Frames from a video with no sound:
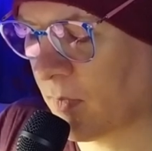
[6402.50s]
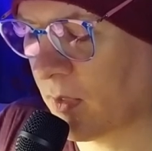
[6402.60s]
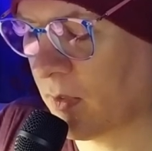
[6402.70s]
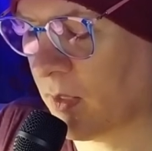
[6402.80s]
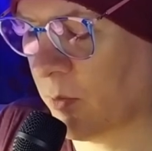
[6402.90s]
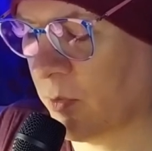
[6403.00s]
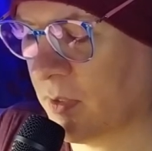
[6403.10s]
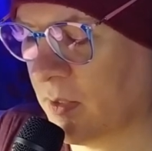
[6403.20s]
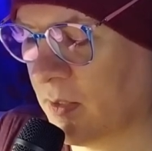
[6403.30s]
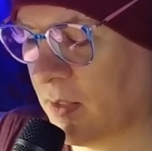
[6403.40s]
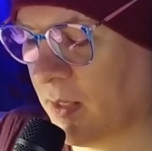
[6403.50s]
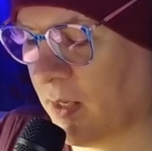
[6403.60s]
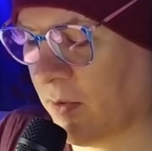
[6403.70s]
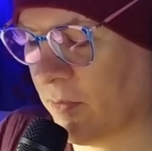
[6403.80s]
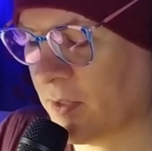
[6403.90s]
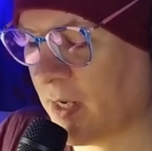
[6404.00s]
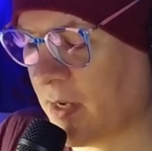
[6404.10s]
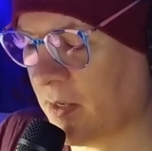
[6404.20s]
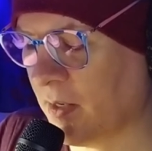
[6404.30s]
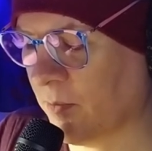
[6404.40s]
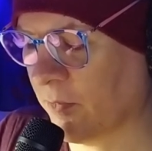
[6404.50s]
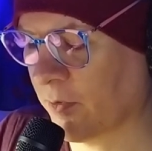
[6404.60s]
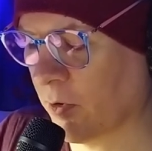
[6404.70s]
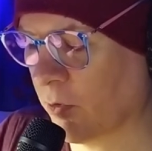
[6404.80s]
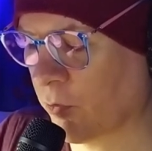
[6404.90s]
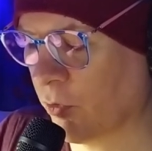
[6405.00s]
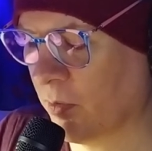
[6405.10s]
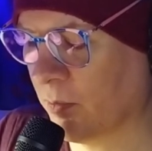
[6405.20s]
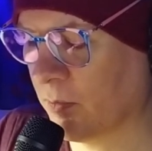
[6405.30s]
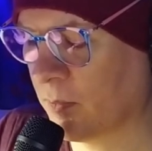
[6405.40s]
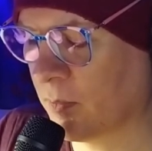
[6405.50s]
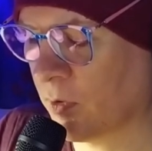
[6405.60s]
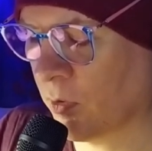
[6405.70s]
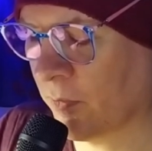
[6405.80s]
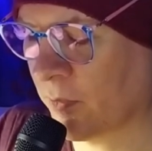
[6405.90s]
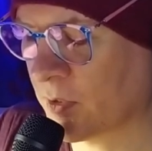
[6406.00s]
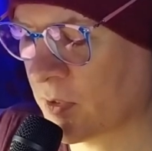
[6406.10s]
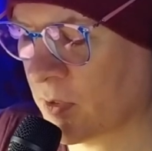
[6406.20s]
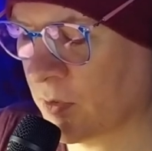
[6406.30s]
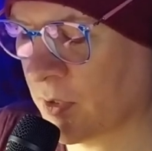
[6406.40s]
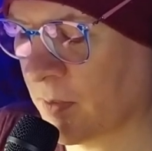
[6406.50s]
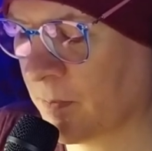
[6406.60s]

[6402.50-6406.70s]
I would have taken him for a groom or a foot soldier.